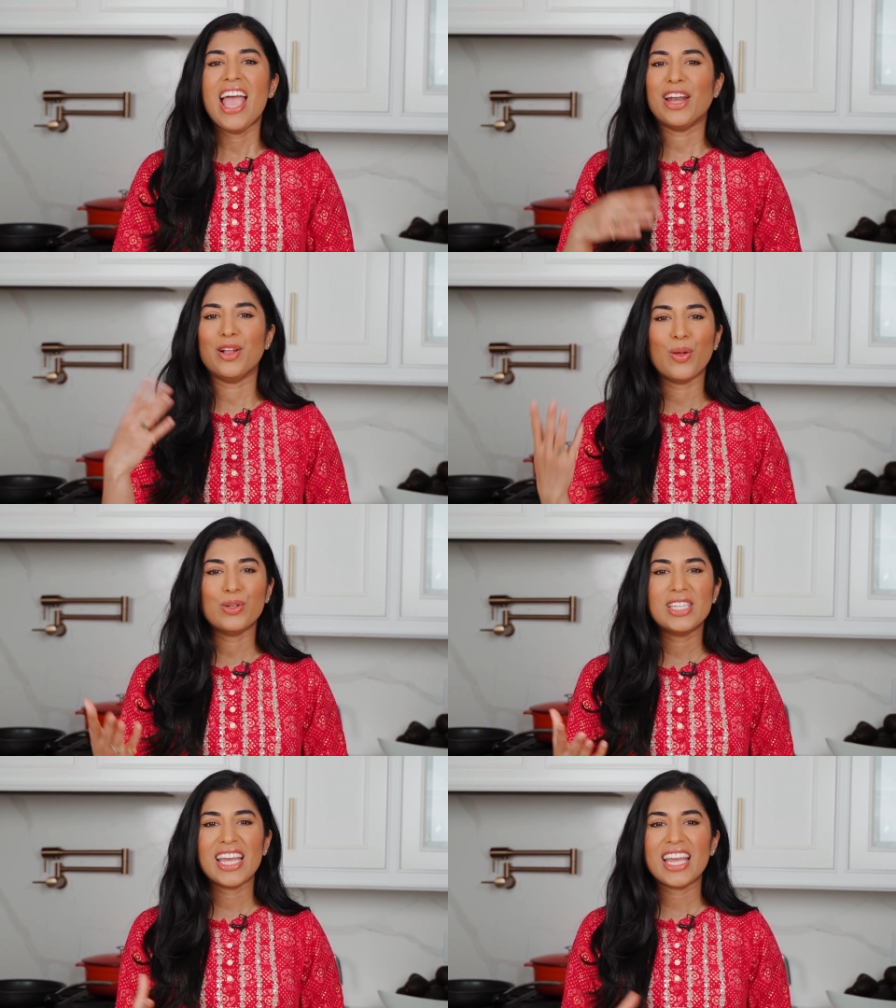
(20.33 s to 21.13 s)
And
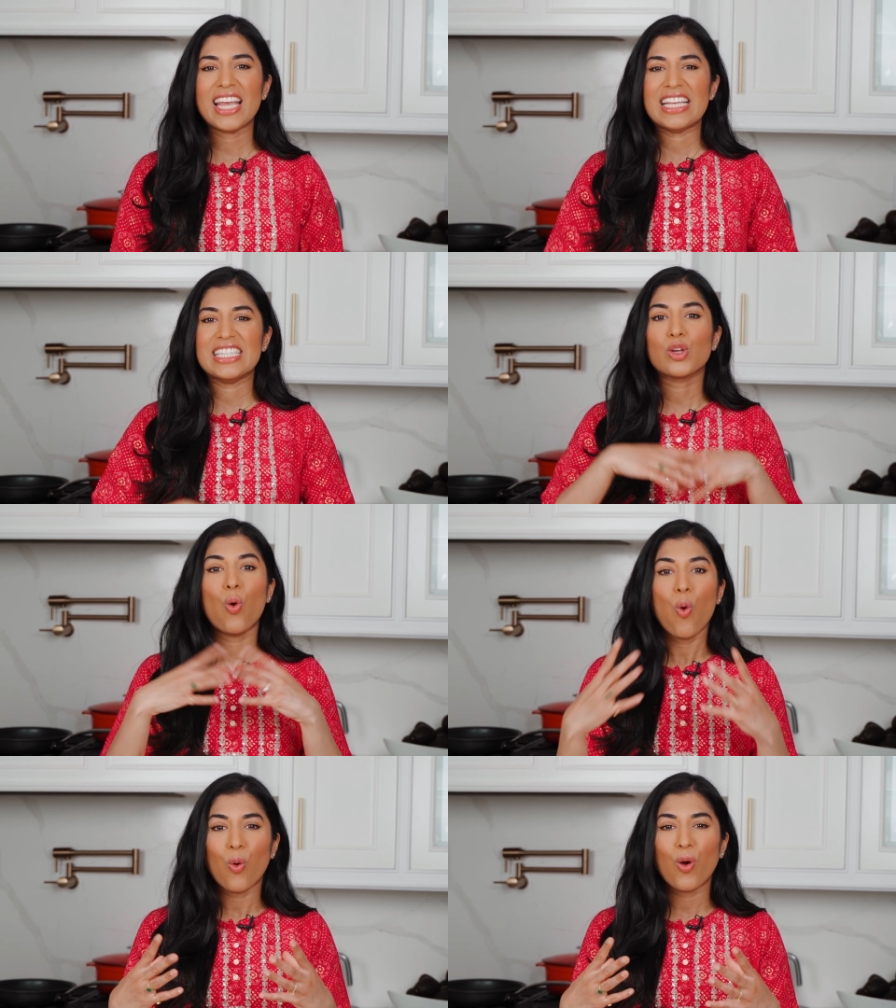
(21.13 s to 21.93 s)
elote is
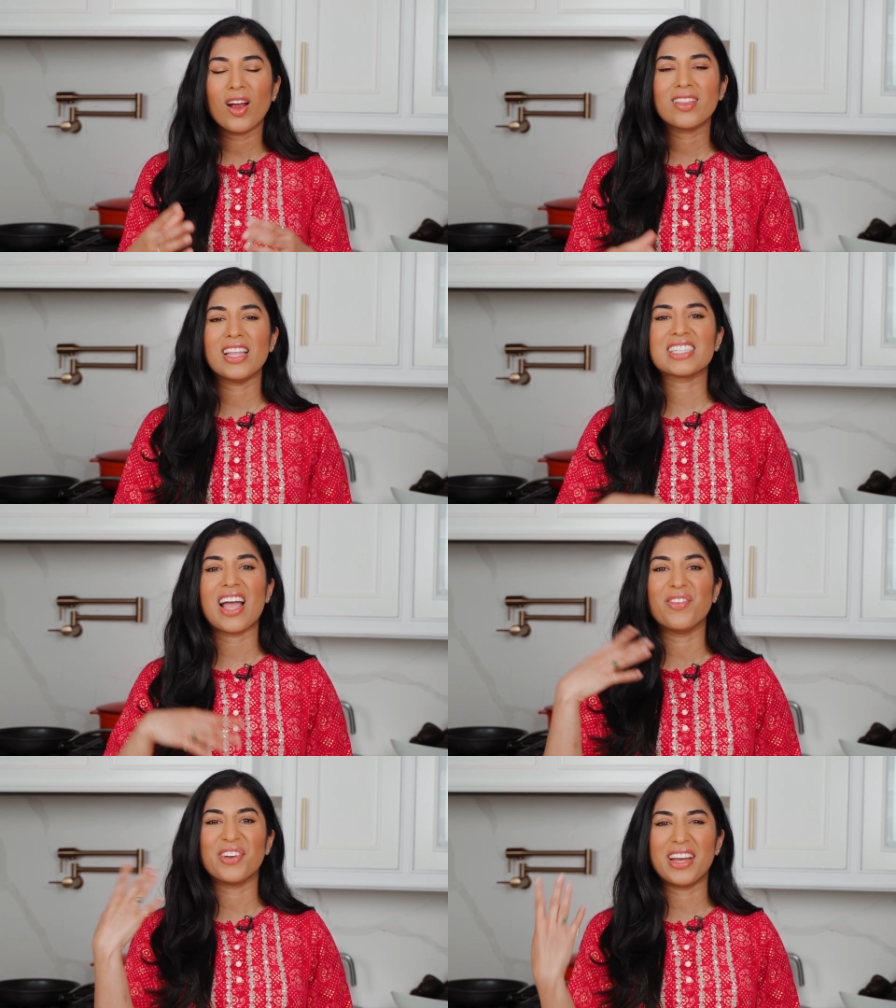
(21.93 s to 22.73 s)
corn that's
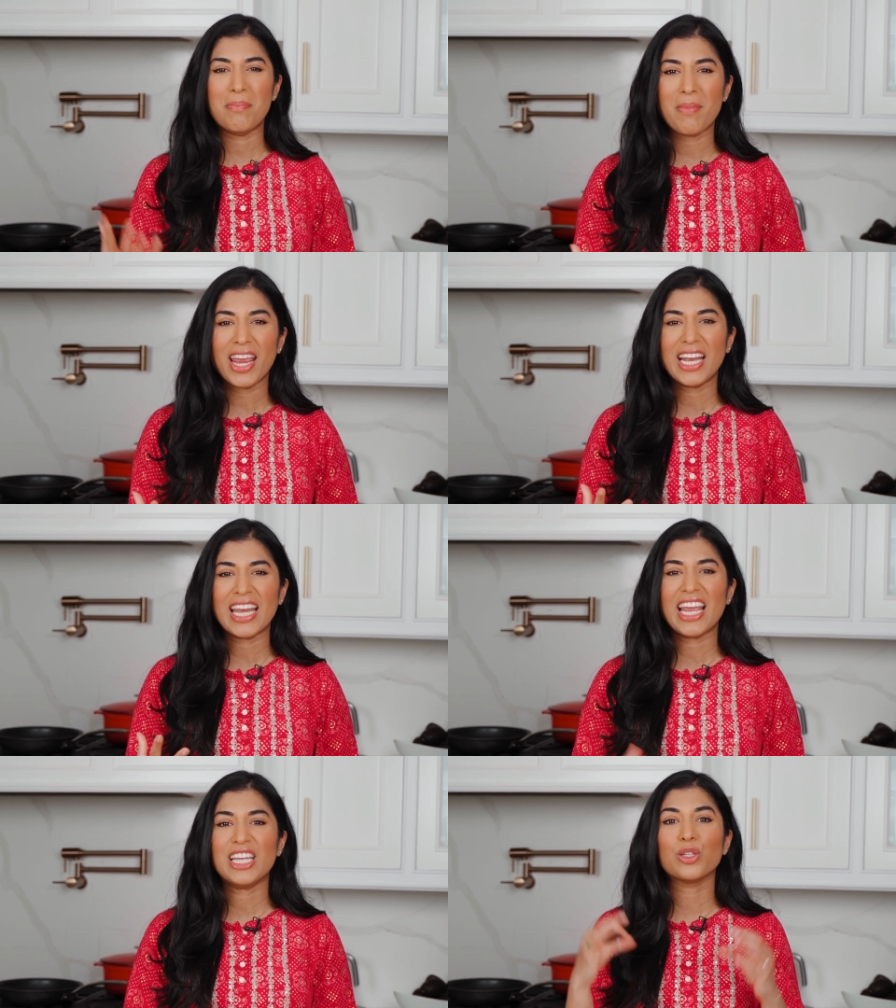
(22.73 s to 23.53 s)
covered in
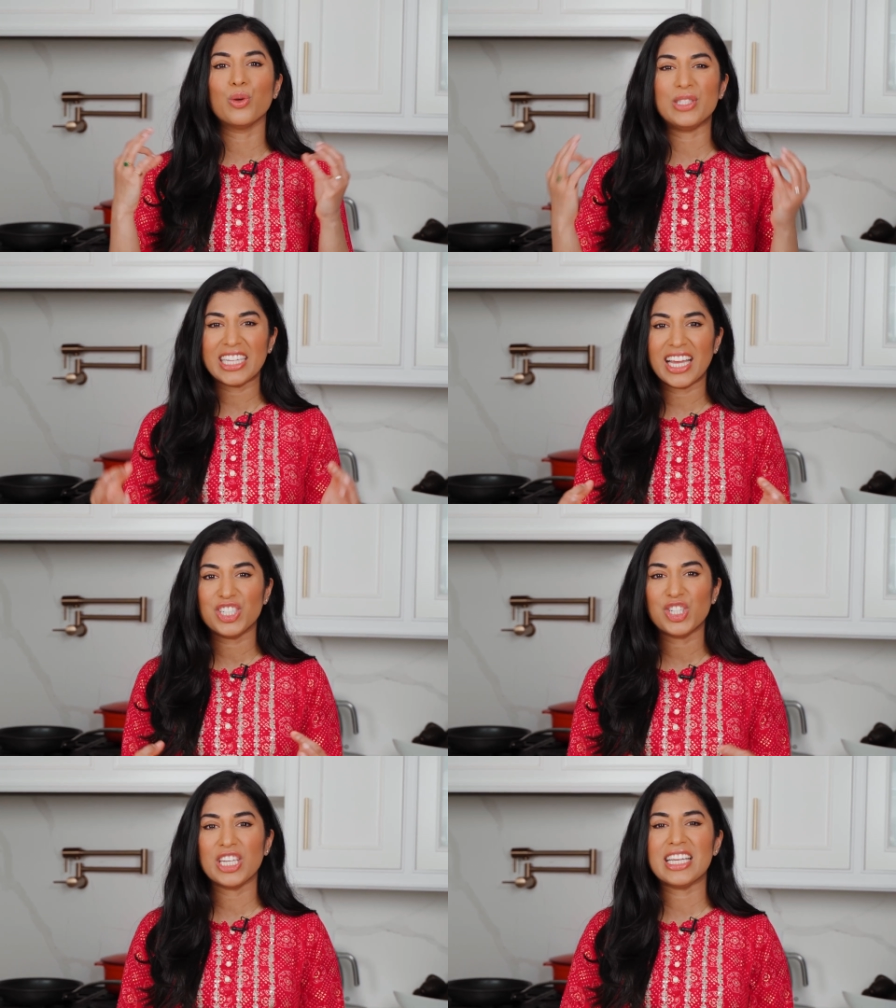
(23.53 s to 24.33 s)
mayonnaise,
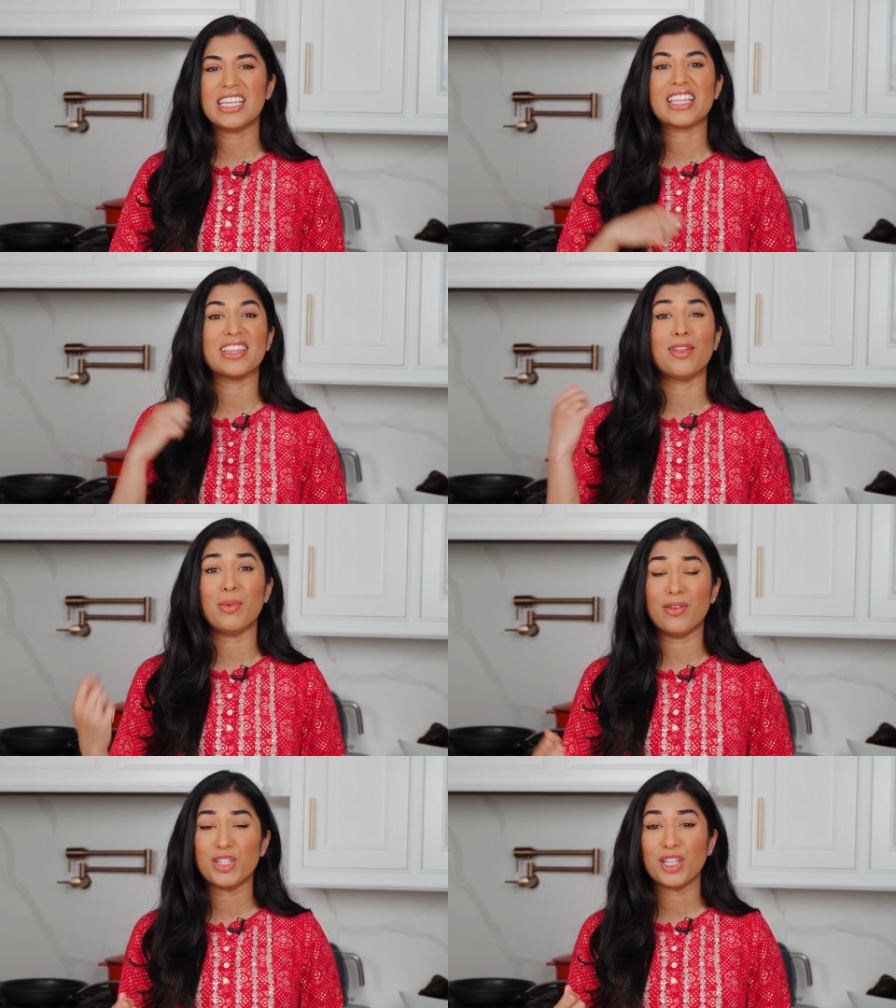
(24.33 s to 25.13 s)
cotija cheese, a little
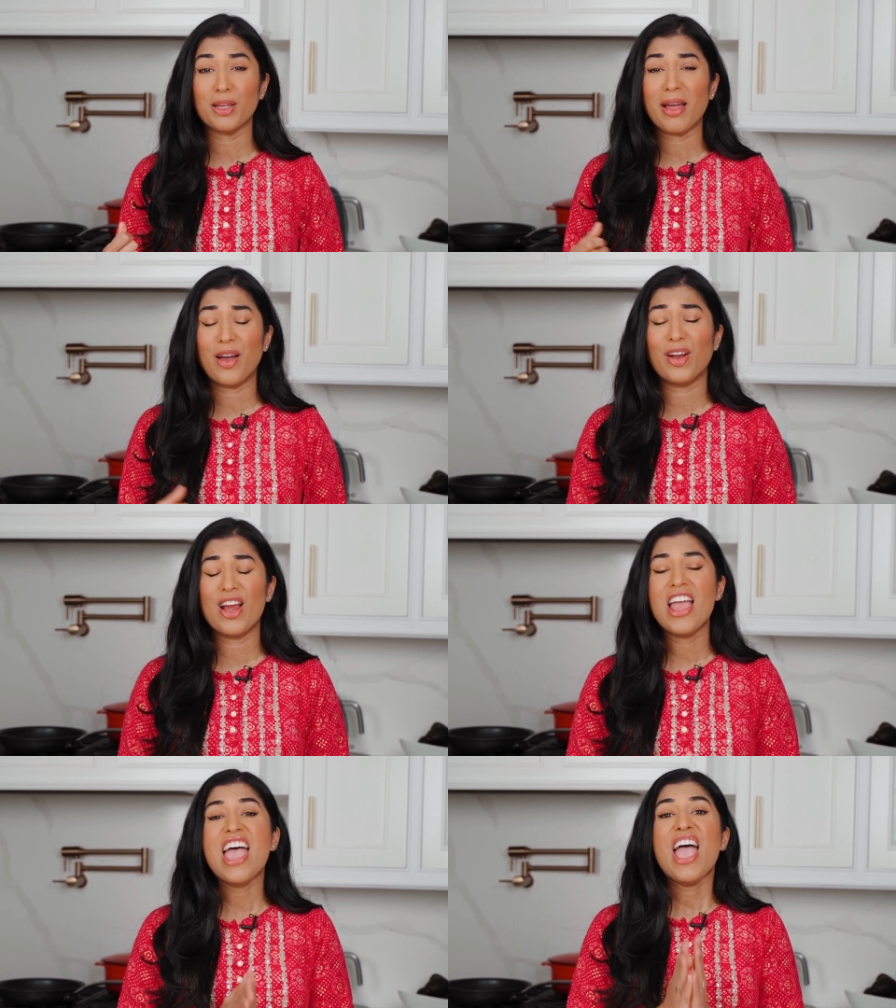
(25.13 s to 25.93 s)
bit of chili
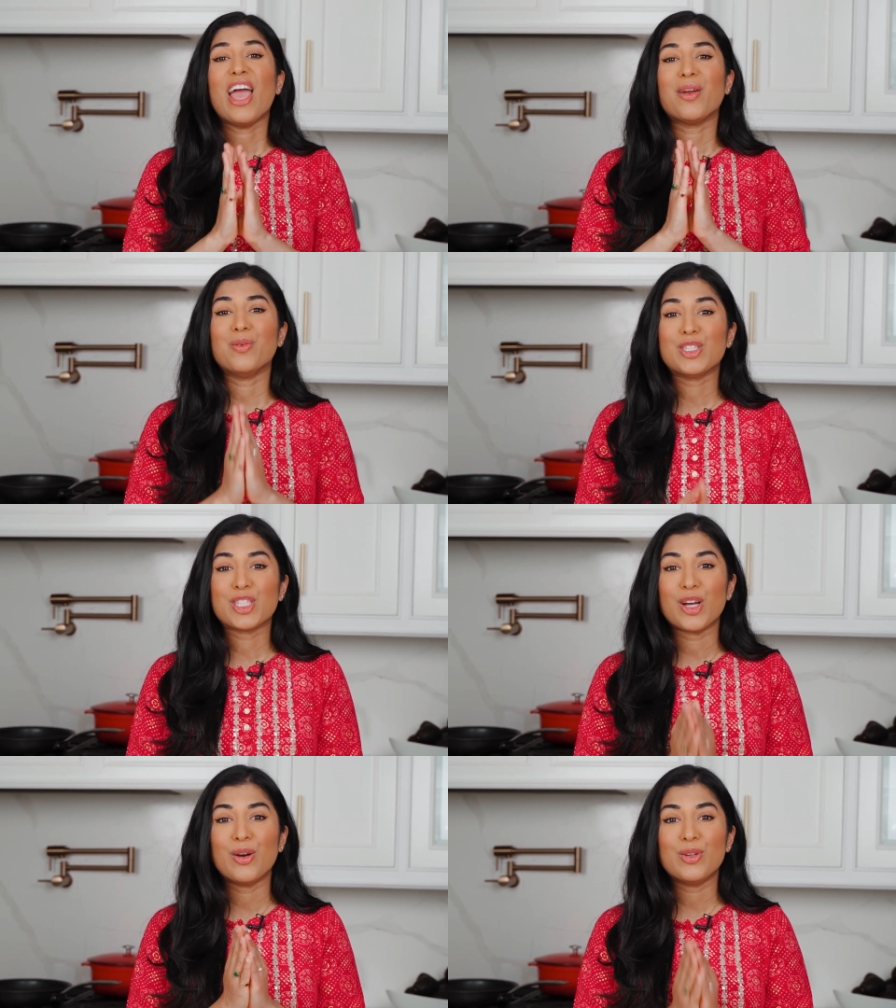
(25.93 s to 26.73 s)
powder, and it was
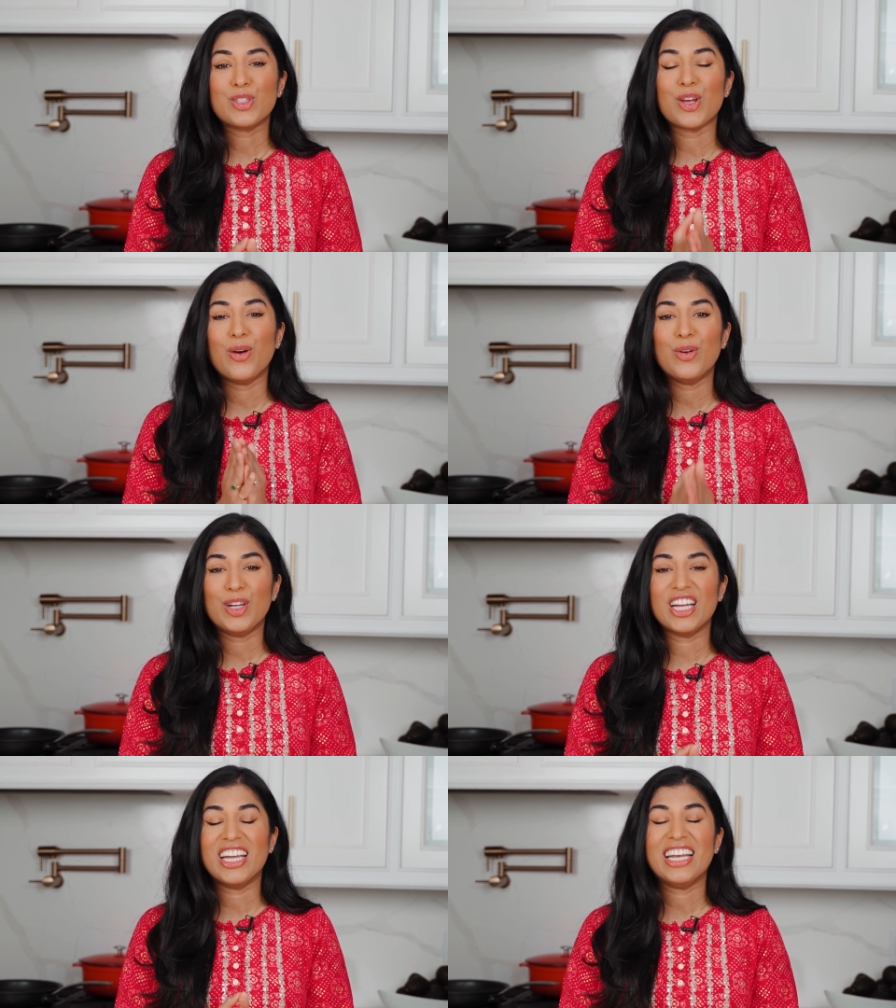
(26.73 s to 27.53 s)
so, so
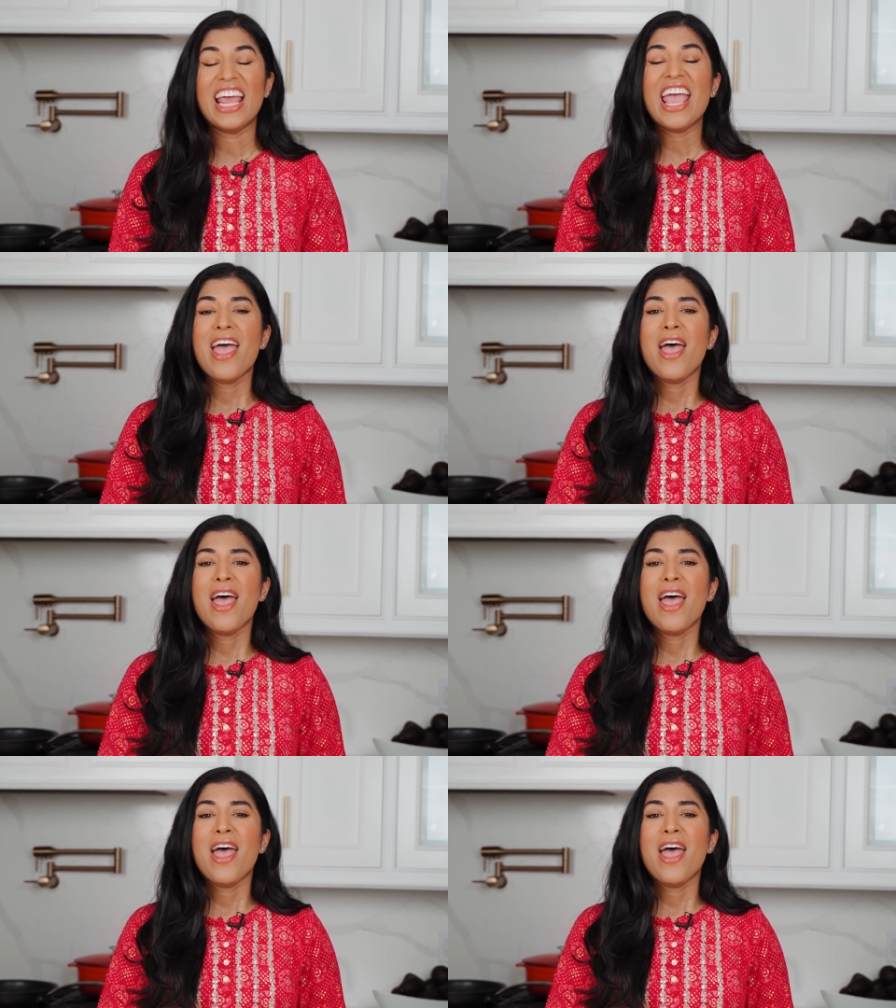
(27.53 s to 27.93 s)
good.